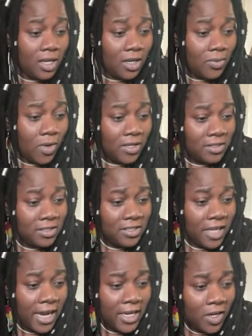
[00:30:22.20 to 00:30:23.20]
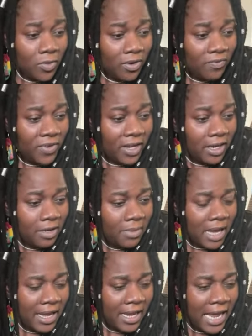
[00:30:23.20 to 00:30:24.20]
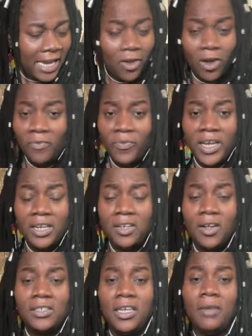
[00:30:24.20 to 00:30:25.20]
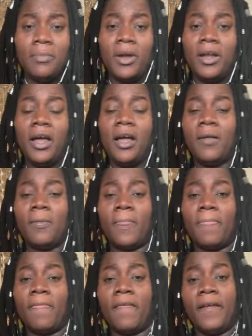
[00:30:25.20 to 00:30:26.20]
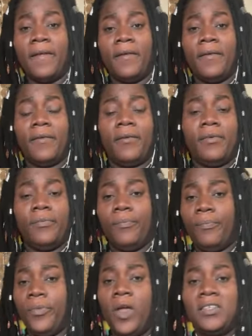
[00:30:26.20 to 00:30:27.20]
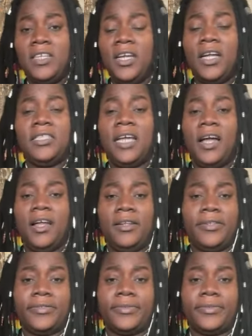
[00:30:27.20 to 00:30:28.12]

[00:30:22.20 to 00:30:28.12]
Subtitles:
Wasn't saying you were feeling my end. I don't feel nothing, brother. Nothing at all.